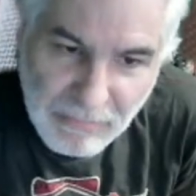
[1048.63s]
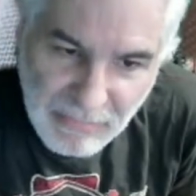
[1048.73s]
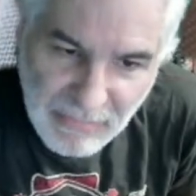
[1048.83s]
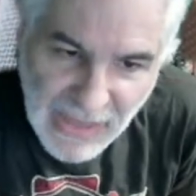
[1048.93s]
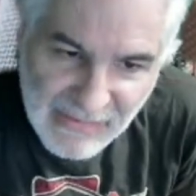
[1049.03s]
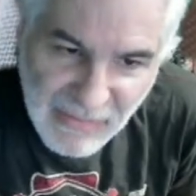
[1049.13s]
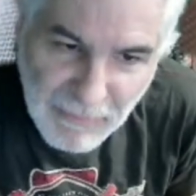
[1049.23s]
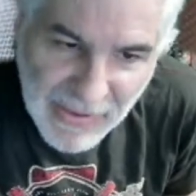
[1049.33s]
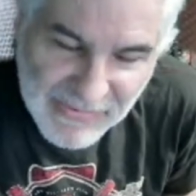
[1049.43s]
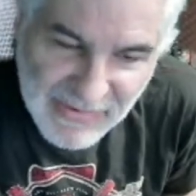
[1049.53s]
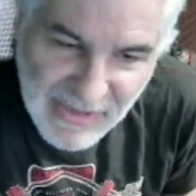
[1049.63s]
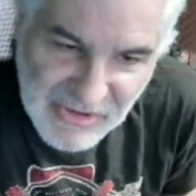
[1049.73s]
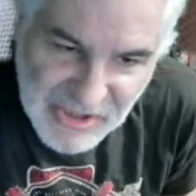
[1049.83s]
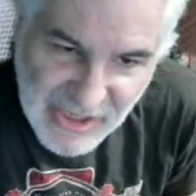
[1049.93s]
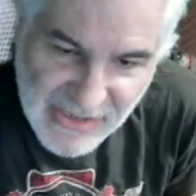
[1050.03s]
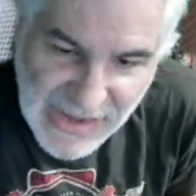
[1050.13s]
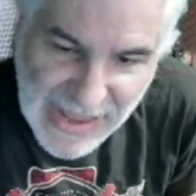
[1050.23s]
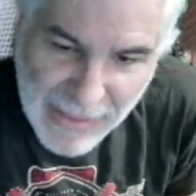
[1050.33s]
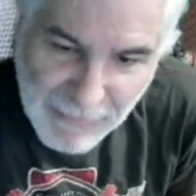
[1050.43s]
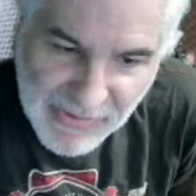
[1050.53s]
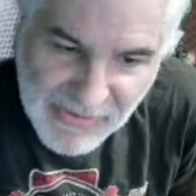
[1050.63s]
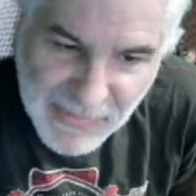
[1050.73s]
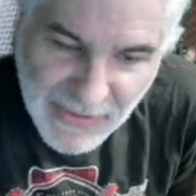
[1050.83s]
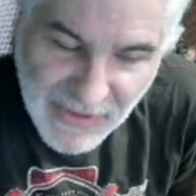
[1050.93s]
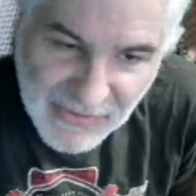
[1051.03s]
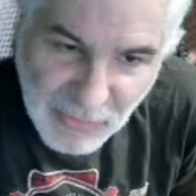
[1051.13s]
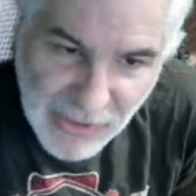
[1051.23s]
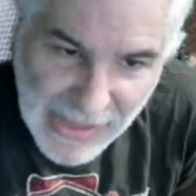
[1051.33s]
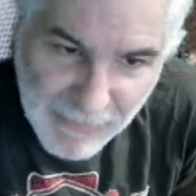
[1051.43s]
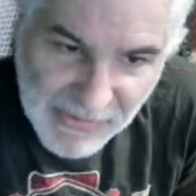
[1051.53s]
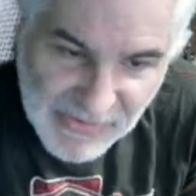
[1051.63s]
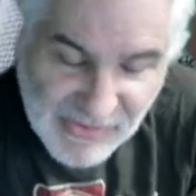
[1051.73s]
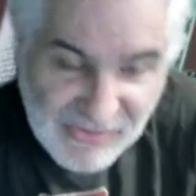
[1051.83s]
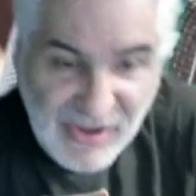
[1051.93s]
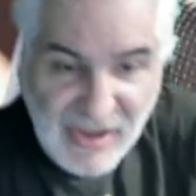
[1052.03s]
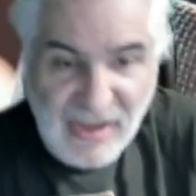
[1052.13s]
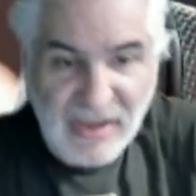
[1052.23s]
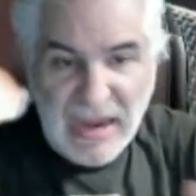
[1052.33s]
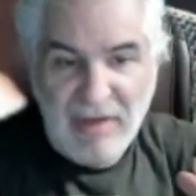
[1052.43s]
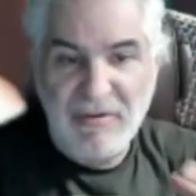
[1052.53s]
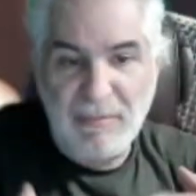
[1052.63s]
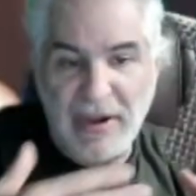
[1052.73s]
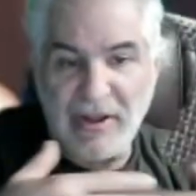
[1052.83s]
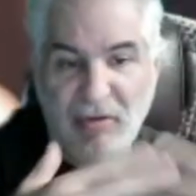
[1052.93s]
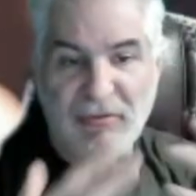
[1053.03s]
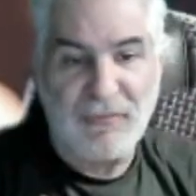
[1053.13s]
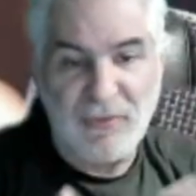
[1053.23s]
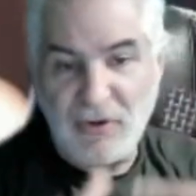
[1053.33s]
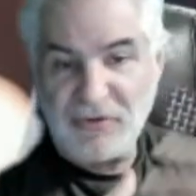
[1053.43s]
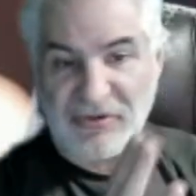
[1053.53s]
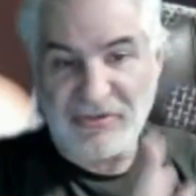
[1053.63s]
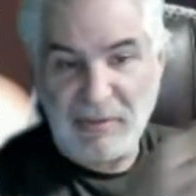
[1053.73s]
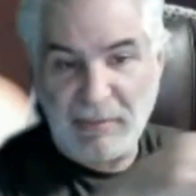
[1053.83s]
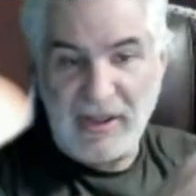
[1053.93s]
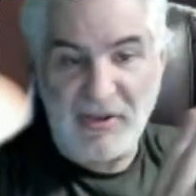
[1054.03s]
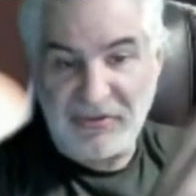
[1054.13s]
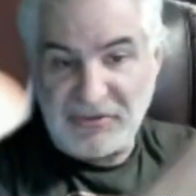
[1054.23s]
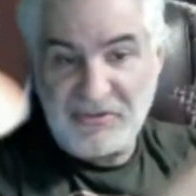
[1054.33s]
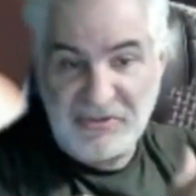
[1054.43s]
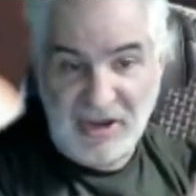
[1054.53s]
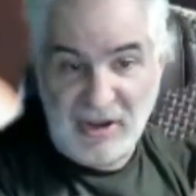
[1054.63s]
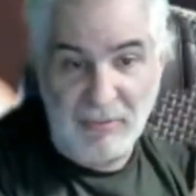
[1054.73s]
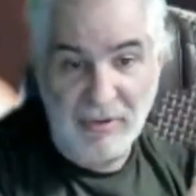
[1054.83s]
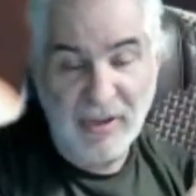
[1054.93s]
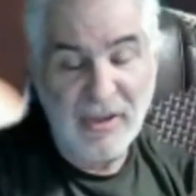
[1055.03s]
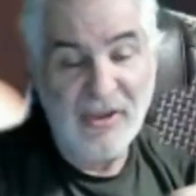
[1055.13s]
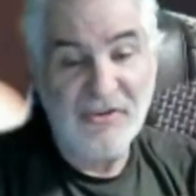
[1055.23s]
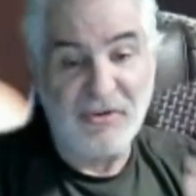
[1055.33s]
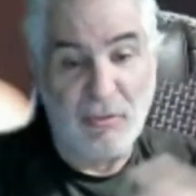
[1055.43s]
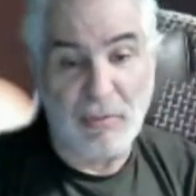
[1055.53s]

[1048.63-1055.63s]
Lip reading: that's the best thing, Gina, that happens, because what happens is everybody overflows to somebody else's show. So what